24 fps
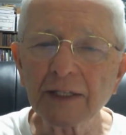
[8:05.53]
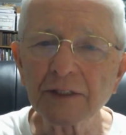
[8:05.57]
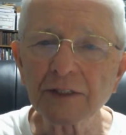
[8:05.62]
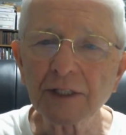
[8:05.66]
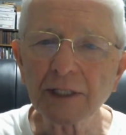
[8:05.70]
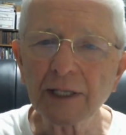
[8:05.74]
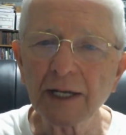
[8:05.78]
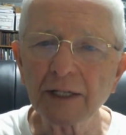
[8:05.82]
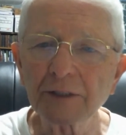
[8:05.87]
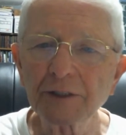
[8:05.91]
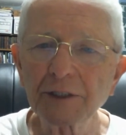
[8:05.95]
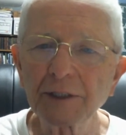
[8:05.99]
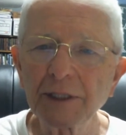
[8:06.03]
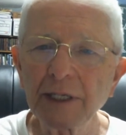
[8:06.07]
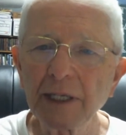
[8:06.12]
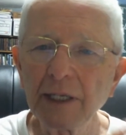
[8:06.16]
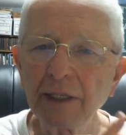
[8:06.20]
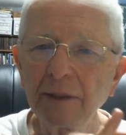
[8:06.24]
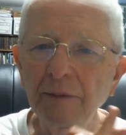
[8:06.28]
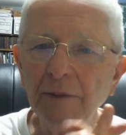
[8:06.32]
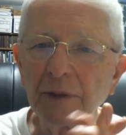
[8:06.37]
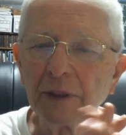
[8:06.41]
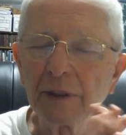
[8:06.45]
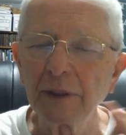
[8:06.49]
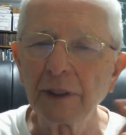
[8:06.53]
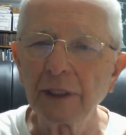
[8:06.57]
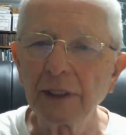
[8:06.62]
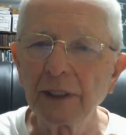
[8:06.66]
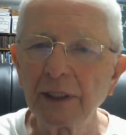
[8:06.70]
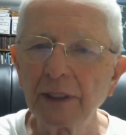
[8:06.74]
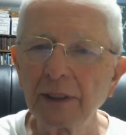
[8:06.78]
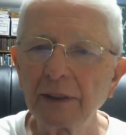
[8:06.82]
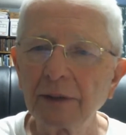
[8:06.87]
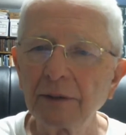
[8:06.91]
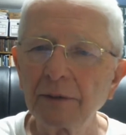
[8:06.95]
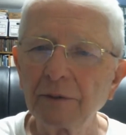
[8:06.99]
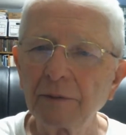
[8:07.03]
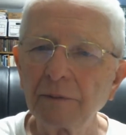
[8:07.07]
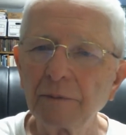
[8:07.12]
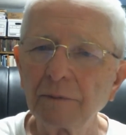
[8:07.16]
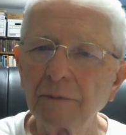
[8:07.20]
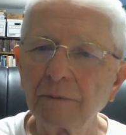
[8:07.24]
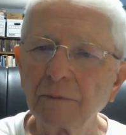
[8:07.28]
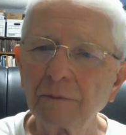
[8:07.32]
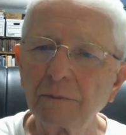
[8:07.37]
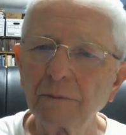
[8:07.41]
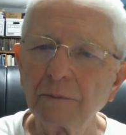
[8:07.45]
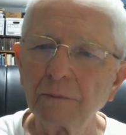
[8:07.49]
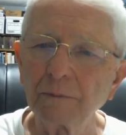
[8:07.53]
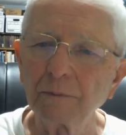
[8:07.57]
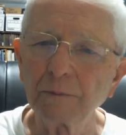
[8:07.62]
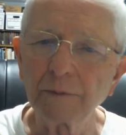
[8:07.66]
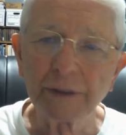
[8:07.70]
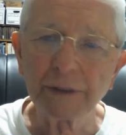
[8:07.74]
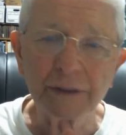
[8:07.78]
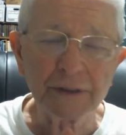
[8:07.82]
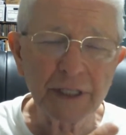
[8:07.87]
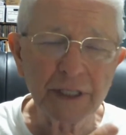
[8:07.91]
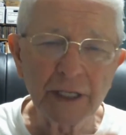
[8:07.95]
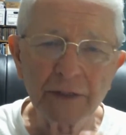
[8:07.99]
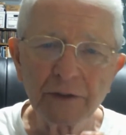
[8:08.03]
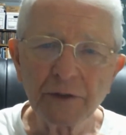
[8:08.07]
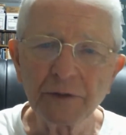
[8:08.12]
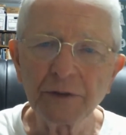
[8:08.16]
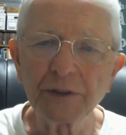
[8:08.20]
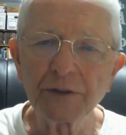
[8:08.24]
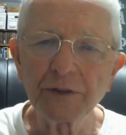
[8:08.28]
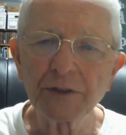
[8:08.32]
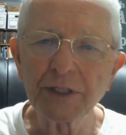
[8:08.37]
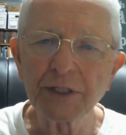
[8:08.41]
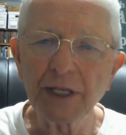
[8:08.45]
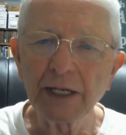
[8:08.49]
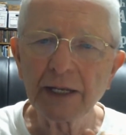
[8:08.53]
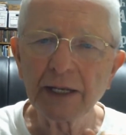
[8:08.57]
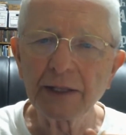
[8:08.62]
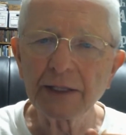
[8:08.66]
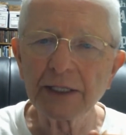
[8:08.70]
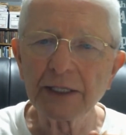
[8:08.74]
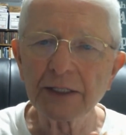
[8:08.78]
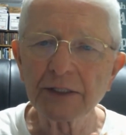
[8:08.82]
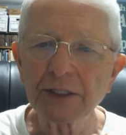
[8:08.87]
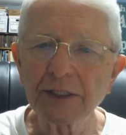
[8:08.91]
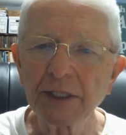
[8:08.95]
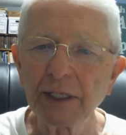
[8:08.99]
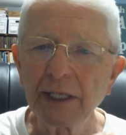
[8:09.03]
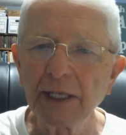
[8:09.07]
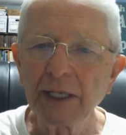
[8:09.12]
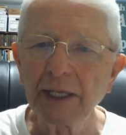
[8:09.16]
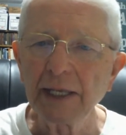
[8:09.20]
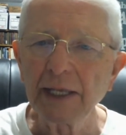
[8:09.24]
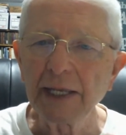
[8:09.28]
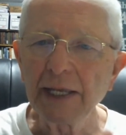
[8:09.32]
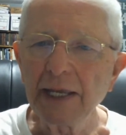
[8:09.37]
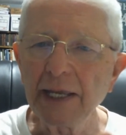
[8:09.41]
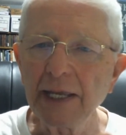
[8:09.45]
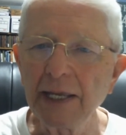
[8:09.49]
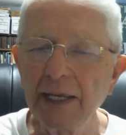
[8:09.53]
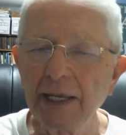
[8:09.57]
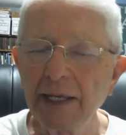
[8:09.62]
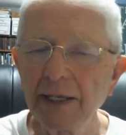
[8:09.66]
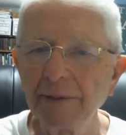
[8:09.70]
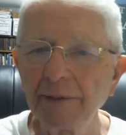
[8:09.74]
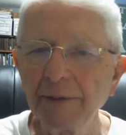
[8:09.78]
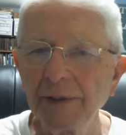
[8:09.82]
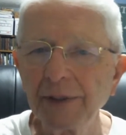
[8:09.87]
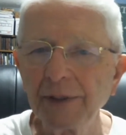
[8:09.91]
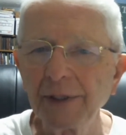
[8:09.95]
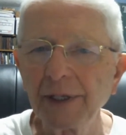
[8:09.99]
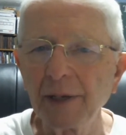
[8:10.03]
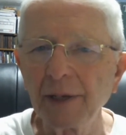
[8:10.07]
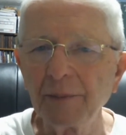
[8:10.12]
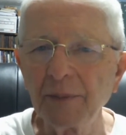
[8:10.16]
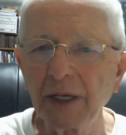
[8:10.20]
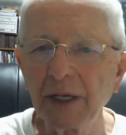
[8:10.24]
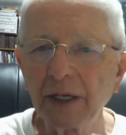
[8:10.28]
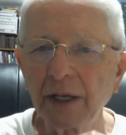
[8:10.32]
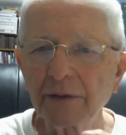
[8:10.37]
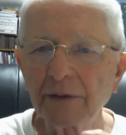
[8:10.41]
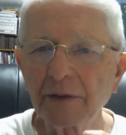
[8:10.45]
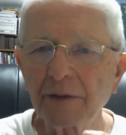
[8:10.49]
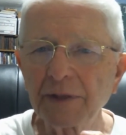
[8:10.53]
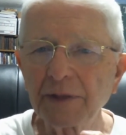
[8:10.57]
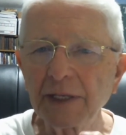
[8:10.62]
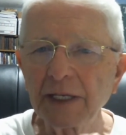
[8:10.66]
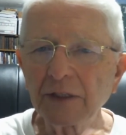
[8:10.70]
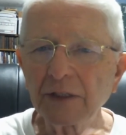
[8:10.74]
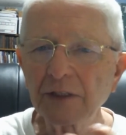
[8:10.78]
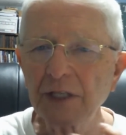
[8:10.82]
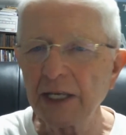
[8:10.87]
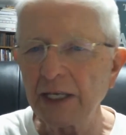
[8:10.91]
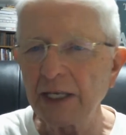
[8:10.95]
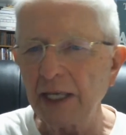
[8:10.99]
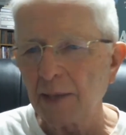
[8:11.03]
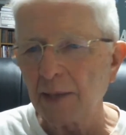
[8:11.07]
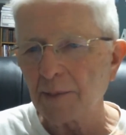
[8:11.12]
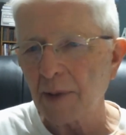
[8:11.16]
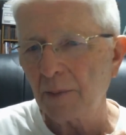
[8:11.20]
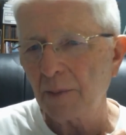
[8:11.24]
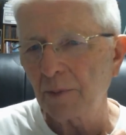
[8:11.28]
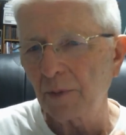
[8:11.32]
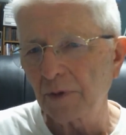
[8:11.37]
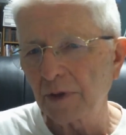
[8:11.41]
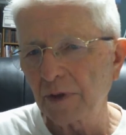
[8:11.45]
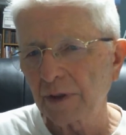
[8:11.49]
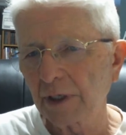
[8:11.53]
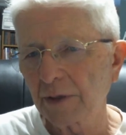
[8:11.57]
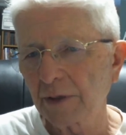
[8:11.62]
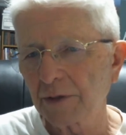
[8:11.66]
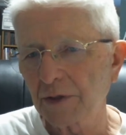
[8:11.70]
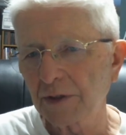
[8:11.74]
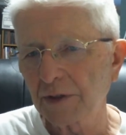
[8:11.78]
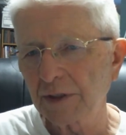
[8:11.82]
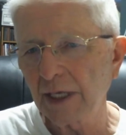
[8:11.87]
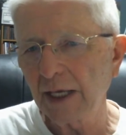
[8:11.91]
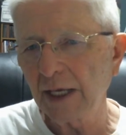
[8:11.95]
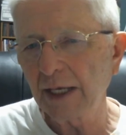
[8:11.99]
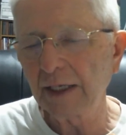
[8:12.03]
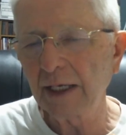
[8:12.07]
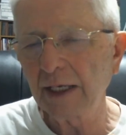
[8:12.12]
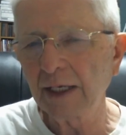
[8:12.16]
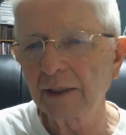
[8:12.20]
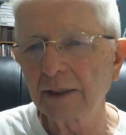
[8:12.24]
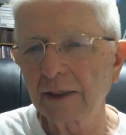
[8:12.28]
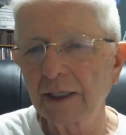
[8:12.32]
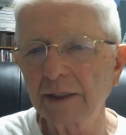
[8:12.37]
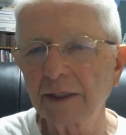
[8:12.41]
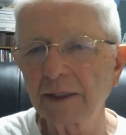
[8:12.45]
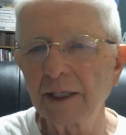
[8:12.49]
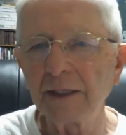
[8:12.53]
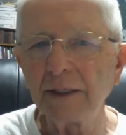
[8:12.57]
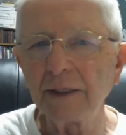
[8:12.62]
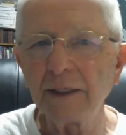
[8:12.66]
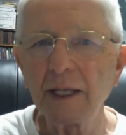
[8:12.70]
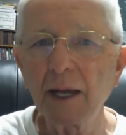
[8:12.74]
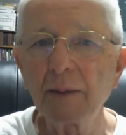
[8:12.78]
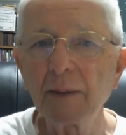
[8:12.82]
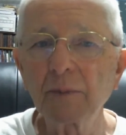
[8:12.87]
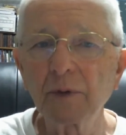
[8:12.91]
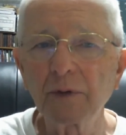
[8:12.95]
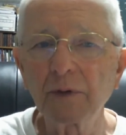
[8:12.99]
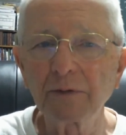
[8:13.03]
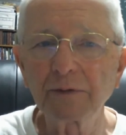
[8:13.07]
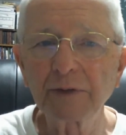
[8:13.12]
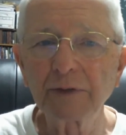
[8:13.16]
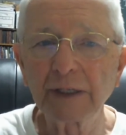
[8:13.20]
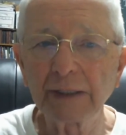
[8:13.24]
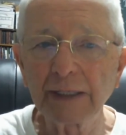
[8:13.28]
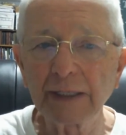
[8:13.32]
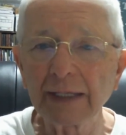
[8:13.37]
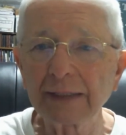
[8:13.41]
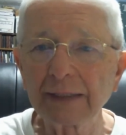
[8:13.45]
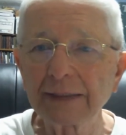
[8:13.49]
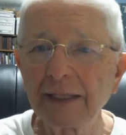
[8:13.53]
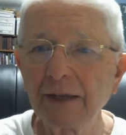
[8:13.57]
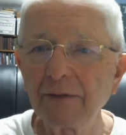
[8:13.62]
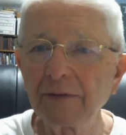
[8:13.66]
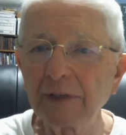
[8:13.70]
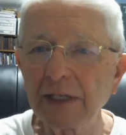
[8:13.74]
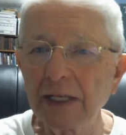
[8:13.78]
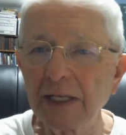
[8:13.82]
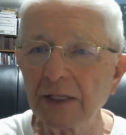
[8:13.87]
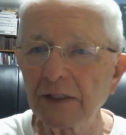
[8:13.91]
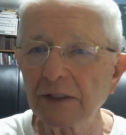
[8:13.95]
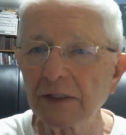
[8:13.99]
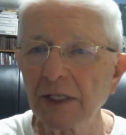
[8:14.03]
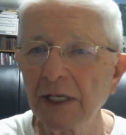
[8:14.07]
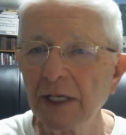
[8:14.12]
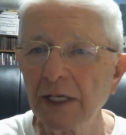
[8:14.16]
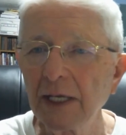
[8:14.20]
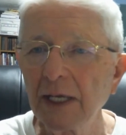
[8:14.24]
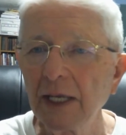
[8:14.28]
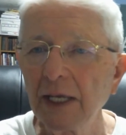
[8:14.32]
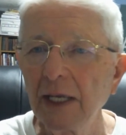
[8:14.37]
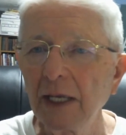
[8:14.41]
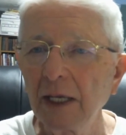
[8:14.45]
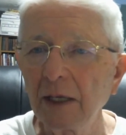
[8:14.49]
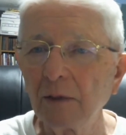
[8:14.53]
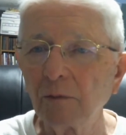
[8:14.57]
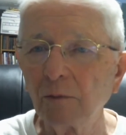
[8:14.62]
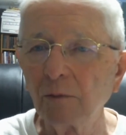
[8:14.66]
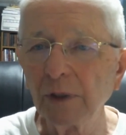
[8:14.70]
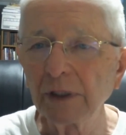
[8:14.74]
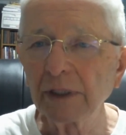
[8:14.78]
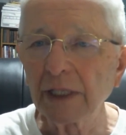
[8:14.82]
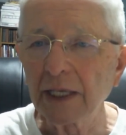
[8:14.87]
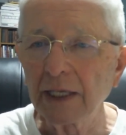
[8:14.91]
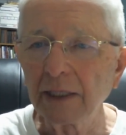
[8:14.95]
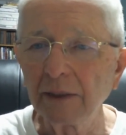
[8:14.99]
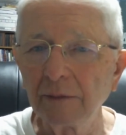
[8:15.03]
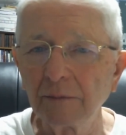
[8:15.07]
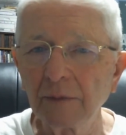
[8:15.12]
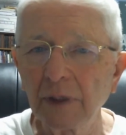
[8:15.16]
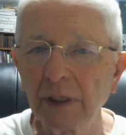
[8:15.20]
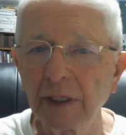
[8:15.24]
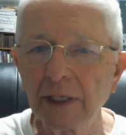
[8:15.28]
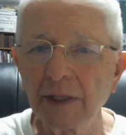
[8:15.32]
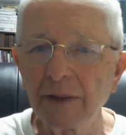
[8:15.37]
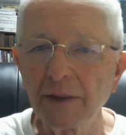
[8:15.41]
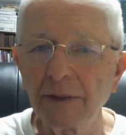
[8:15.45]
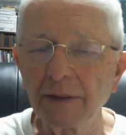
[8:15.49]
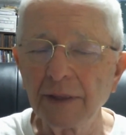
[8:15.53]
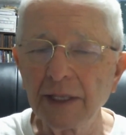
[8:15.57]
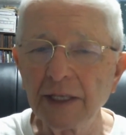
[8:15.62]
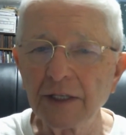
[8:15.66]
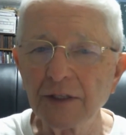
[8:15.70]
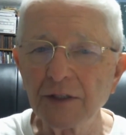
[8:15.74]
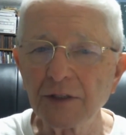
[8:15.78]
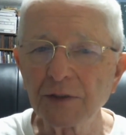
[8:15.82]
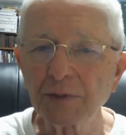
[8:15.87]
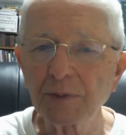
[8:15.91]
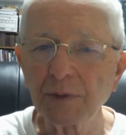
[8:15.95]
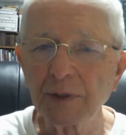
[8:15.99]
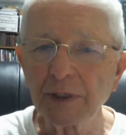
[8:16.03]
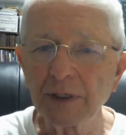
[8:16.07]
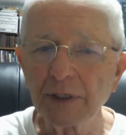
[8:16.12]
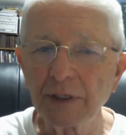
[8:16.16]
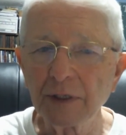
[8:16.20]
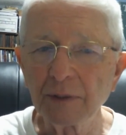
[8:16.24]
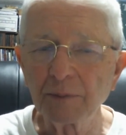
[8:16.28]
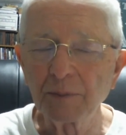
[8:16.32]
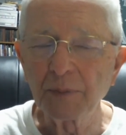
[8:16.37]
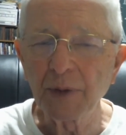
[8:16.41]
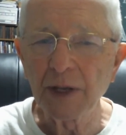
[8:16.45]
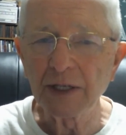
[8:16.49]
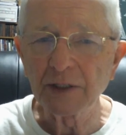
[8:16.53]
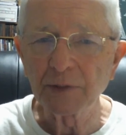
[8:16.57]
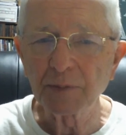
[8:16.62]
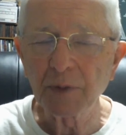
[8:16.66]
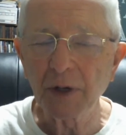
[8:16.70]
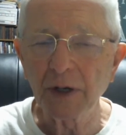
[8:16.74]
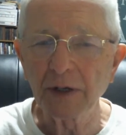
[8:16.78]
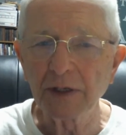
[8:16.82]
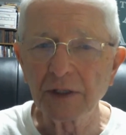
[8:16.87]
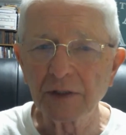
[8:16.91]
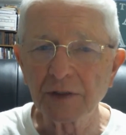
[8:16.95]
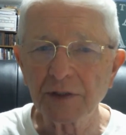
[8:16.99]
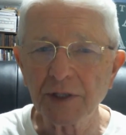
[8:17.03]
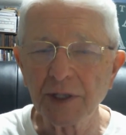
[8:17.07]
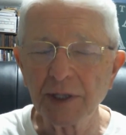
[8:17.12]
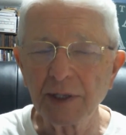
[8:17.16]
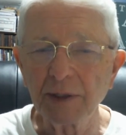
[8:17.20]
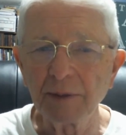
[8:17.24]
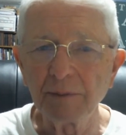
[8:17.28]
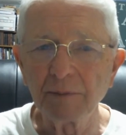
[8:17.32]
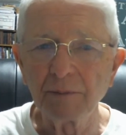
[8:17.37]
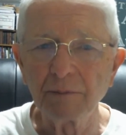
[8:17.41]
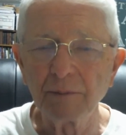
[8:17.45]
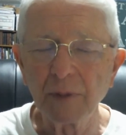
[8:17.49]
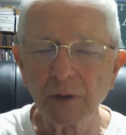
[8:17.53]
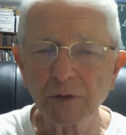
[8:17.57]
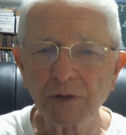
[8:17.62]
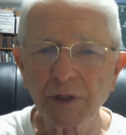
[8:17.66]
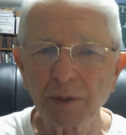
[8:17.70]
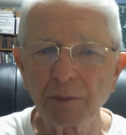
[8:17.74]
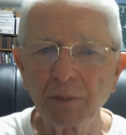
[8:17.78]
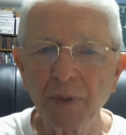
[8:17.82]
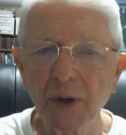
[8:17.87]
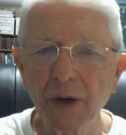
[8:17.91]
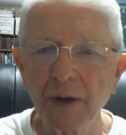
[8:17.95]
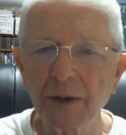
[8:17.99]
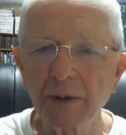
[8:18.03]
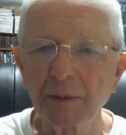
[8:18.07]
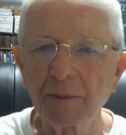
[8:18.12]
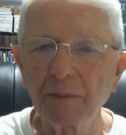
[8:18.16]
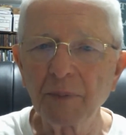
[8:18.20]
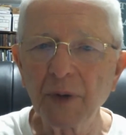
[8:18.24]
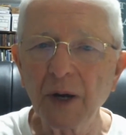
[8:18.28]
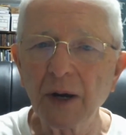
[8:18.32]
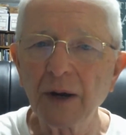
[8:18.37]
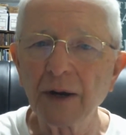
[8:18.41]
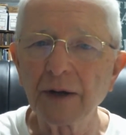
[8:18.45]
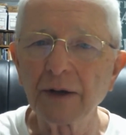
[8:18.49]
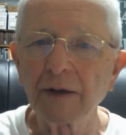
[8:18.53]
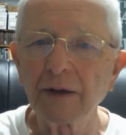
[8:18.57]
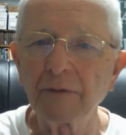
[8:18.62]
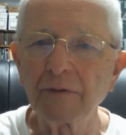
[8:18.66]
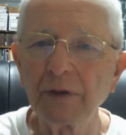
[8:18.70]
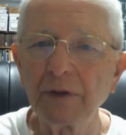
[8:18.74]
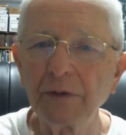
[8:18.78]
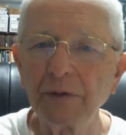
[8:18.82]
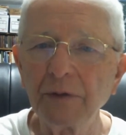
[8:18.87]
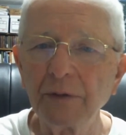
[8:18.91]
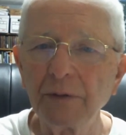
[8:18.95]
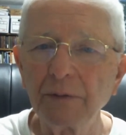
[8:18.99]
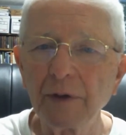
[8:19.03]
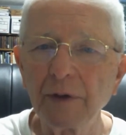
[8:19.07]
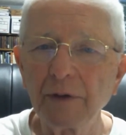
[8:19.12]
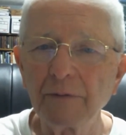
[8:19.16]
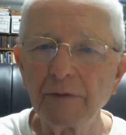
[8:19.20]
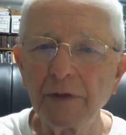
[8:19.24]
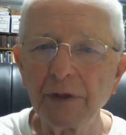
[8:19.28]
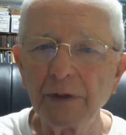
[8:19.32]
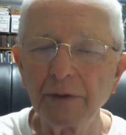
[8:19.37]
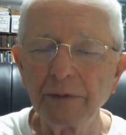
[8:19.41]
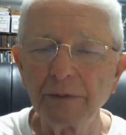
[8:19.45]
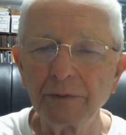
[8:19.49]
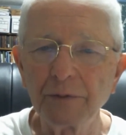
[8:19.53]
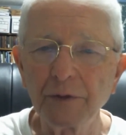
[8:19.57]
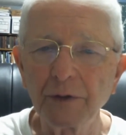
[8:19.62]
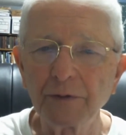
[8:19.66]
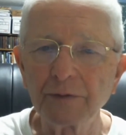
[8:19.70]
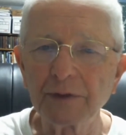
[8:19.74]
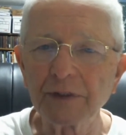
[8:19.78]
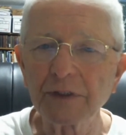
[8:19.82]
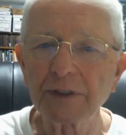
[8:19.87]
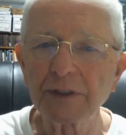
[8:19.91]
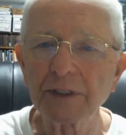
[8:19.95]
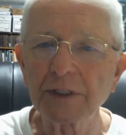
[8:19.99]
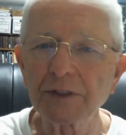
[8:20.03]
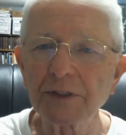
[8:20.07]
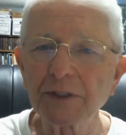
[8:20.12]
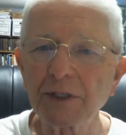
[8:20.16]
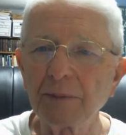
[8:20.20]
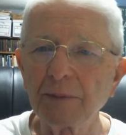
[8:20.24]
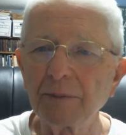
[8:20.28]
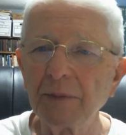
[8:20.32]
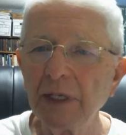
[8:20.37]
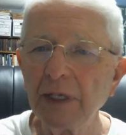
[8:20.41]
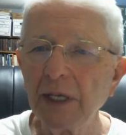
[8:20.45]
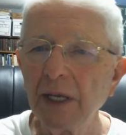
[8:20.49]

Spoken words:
Lashley continued to study this, he, among other things, he came up with an understanding that the number of connectivities really is the most important part of the nervous system.